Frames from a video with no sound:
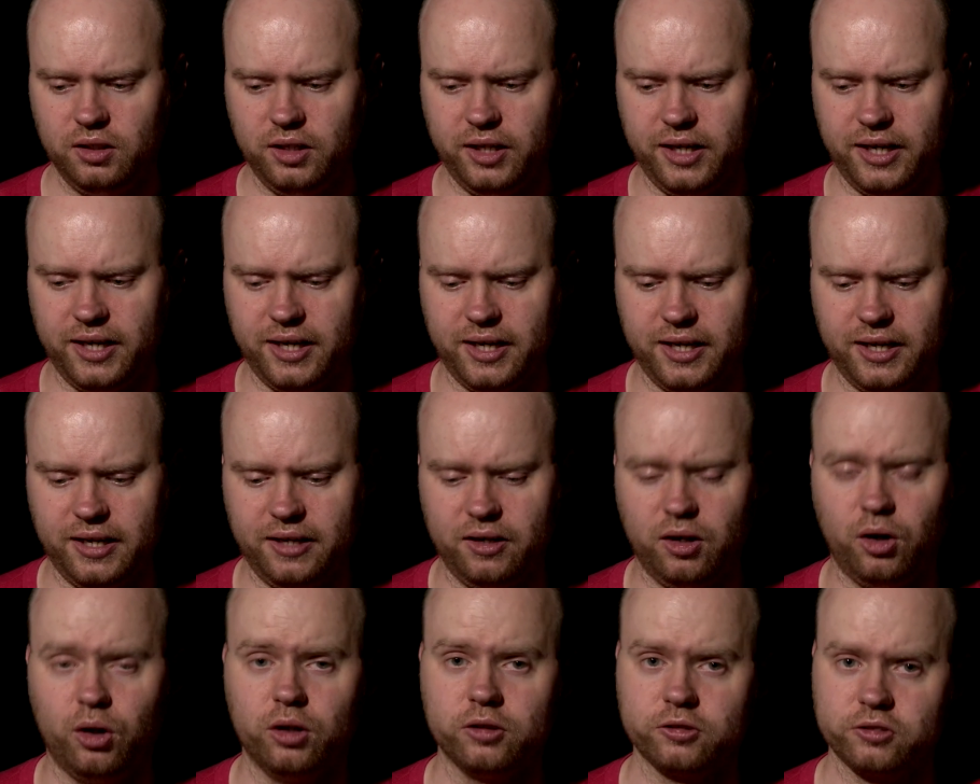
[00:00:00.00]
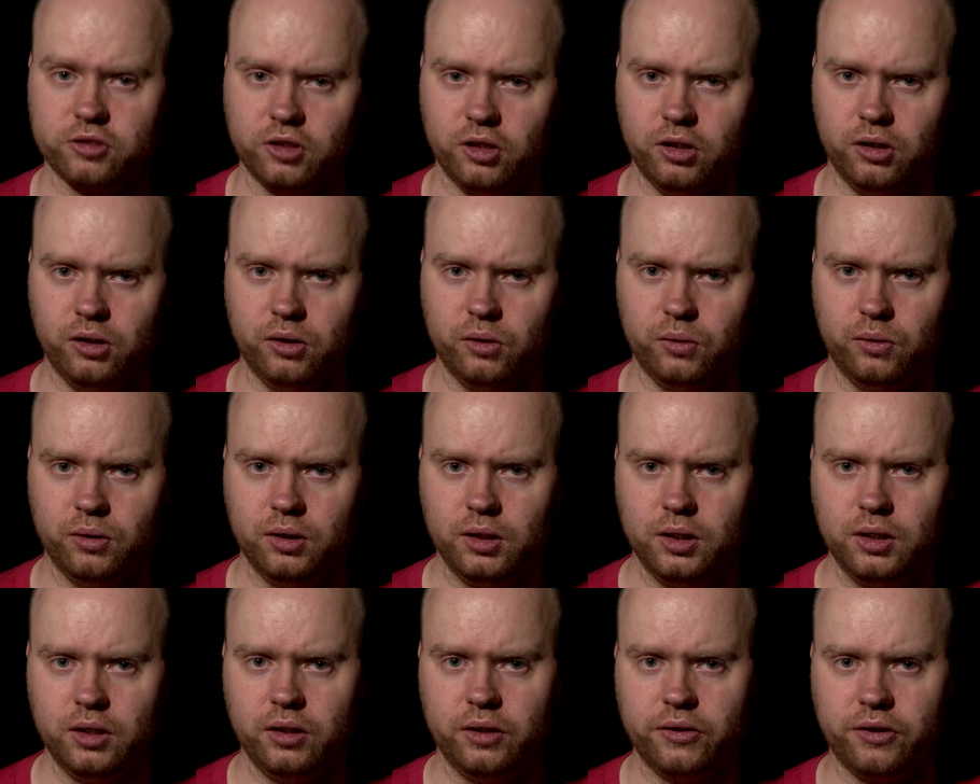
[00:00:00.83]
And also
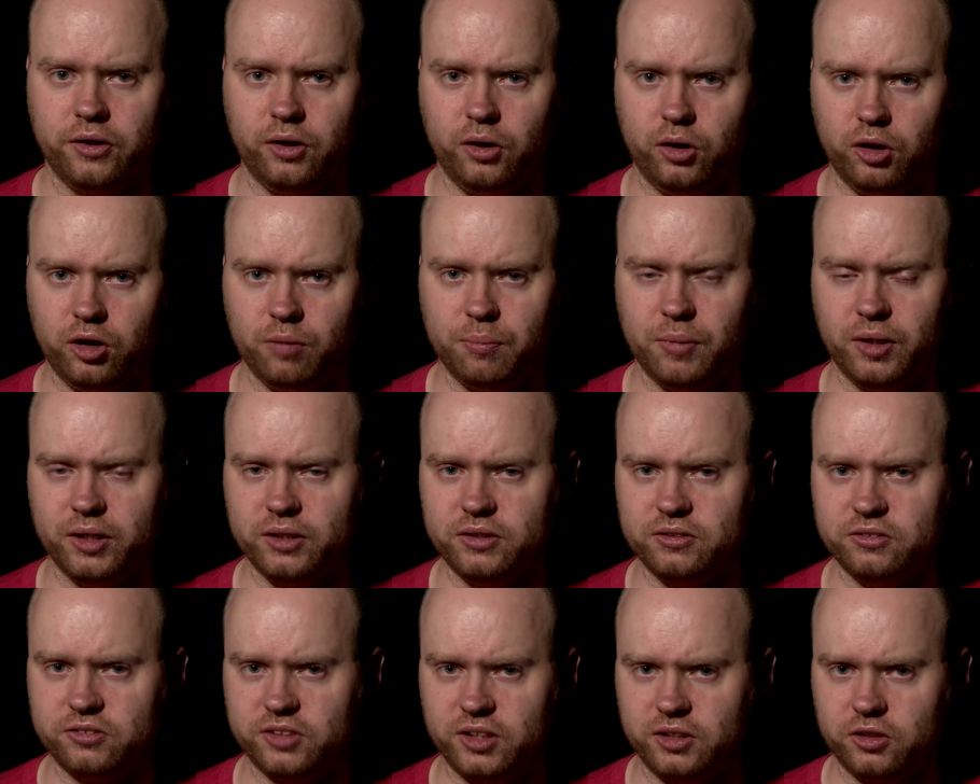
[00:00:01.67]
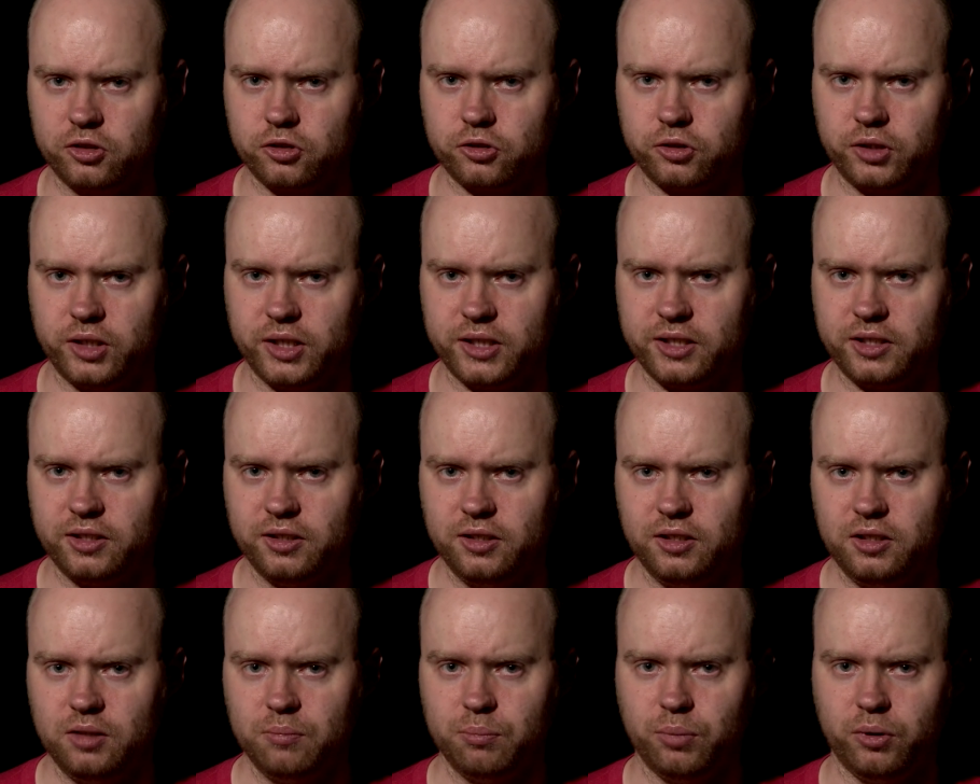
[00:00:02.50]
the all buttons in trick
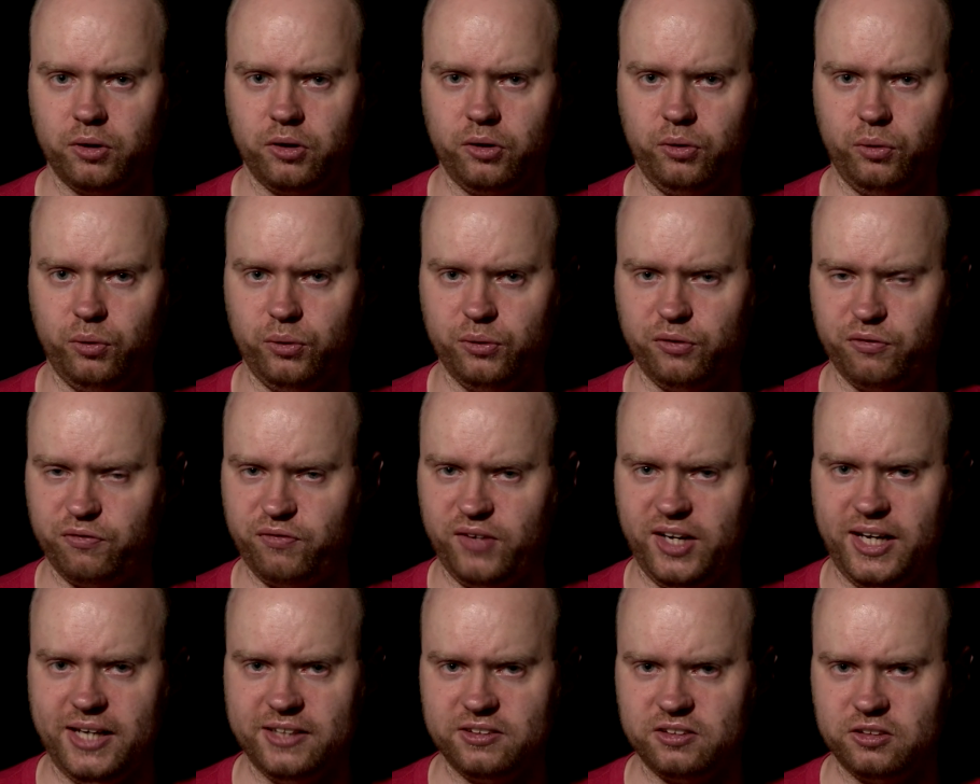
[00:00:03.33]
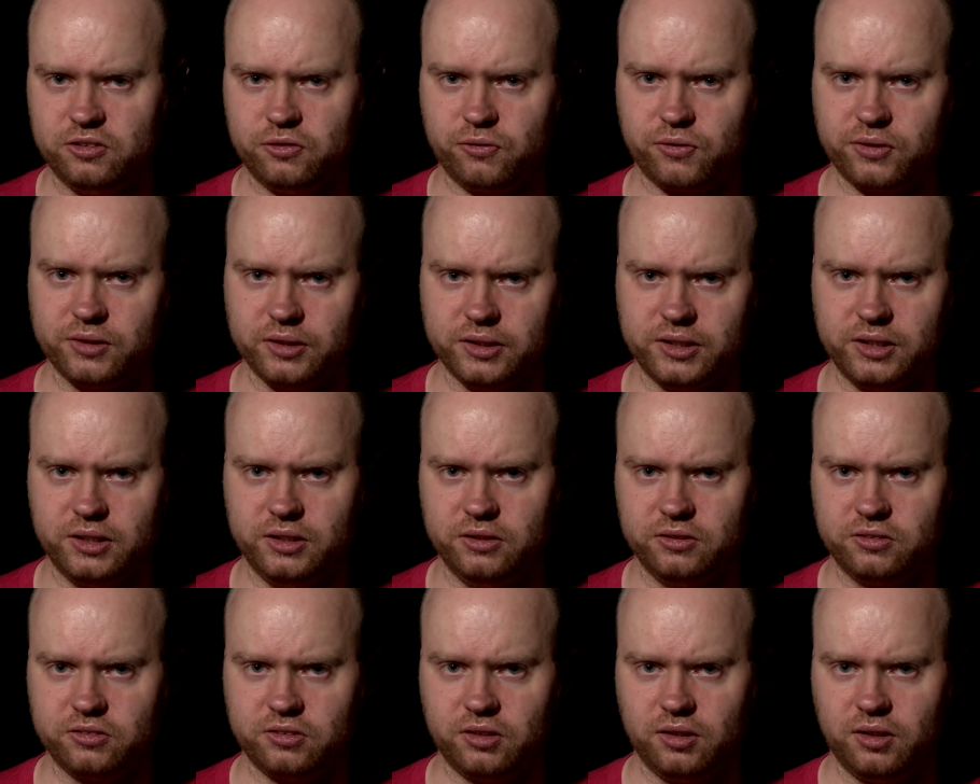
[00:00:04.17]
put it on fastest
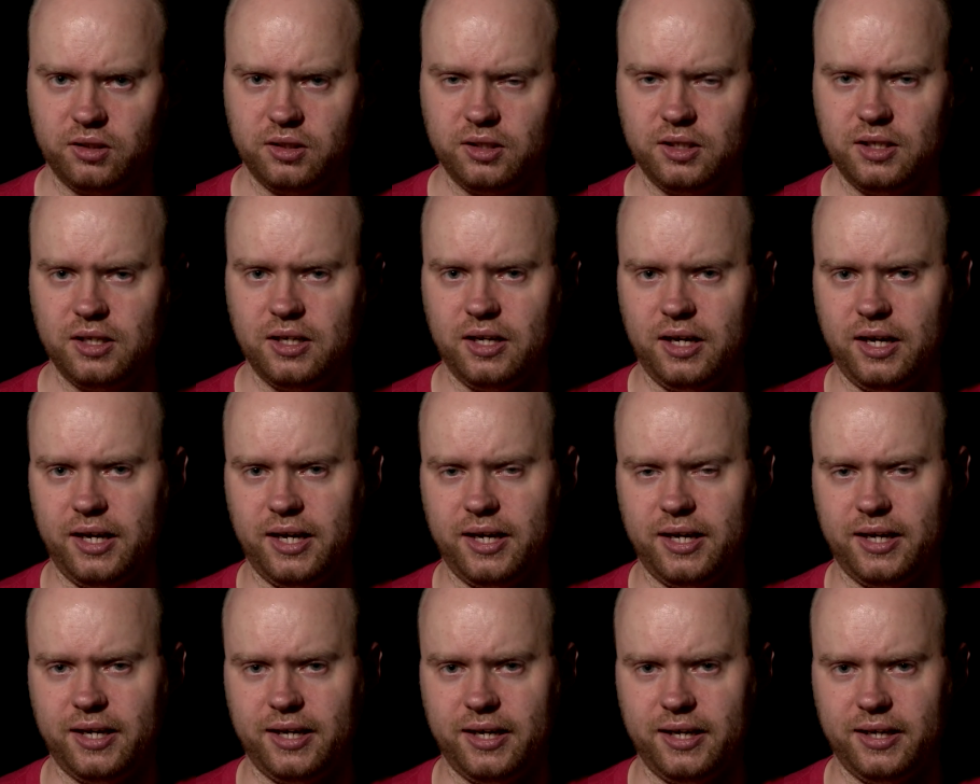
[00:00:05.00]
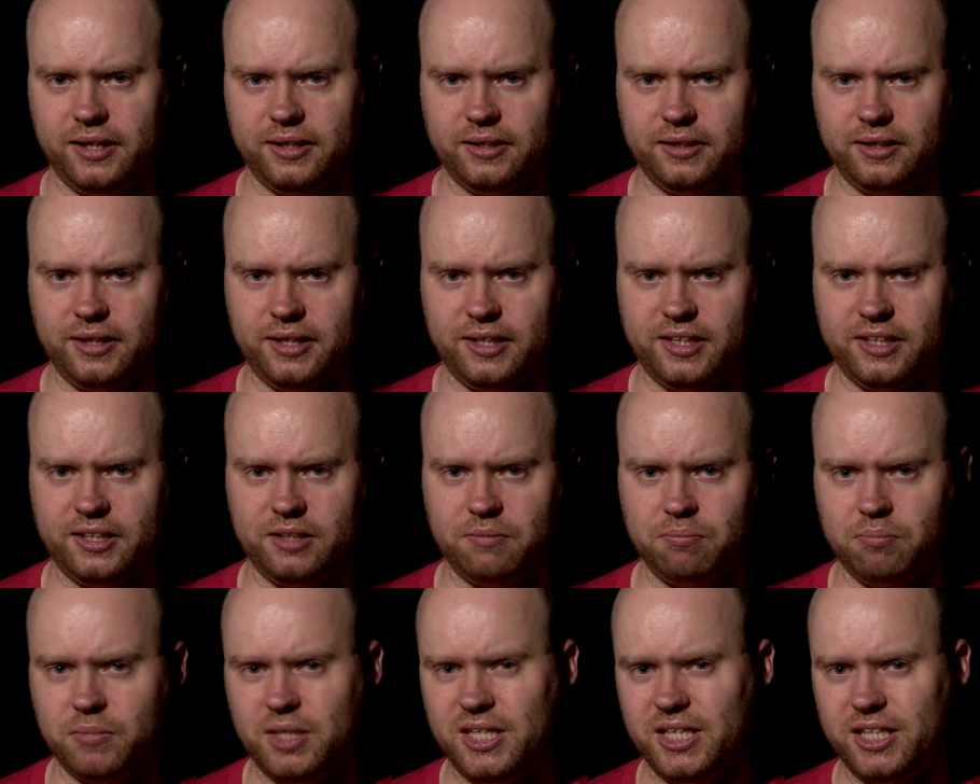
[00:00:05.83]
release and a
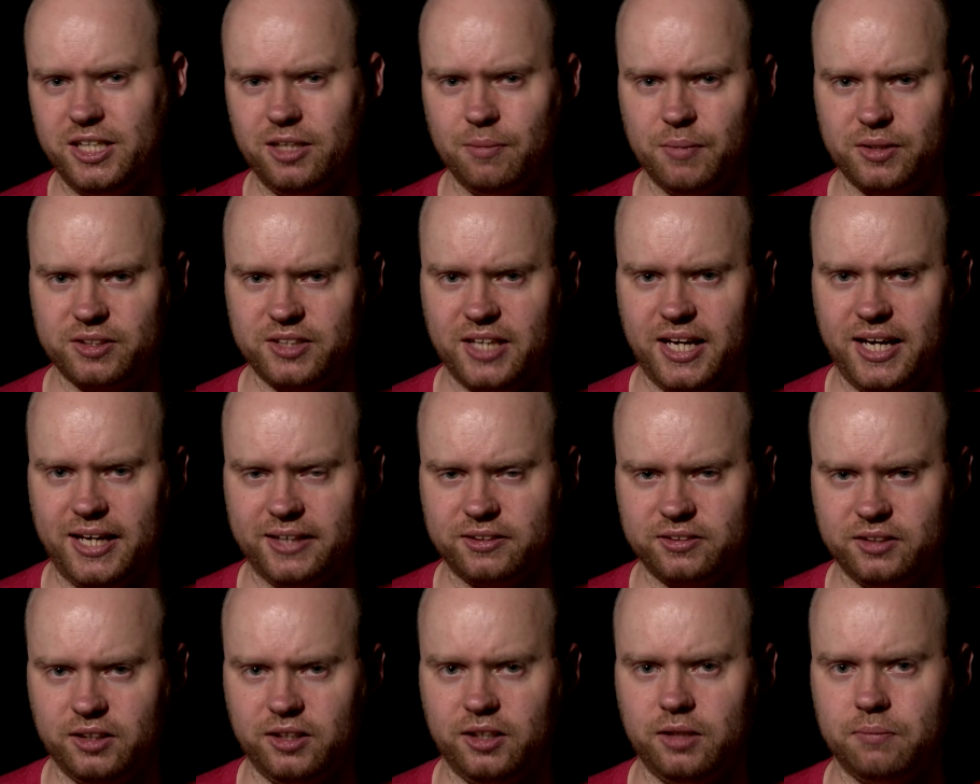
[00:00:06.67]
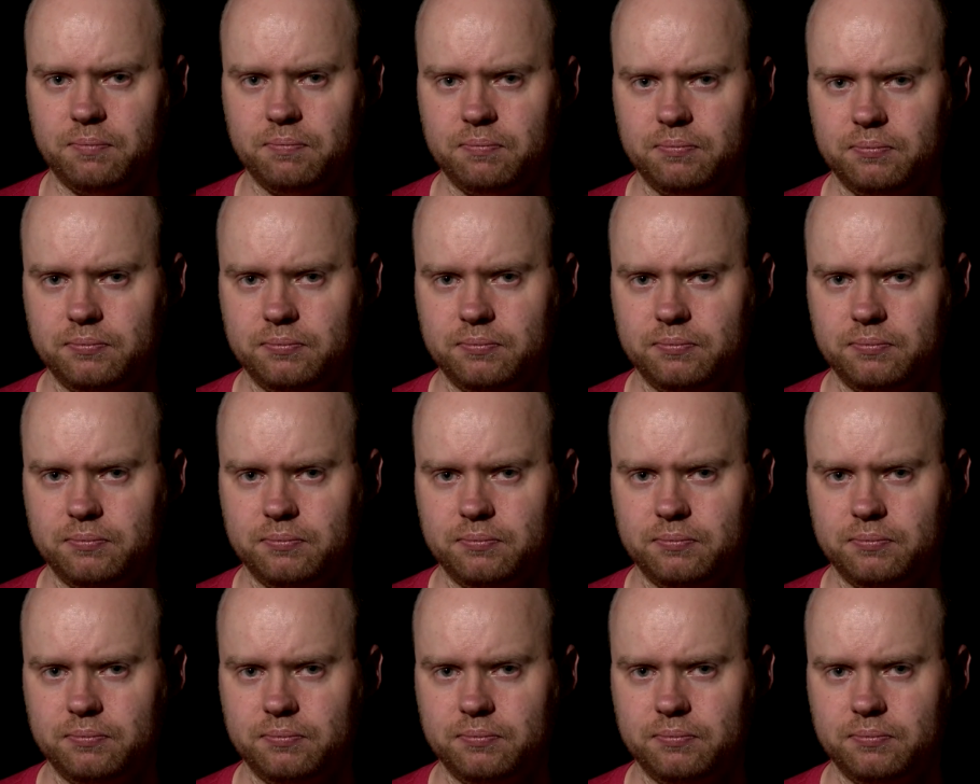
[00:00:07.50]
medium attack time.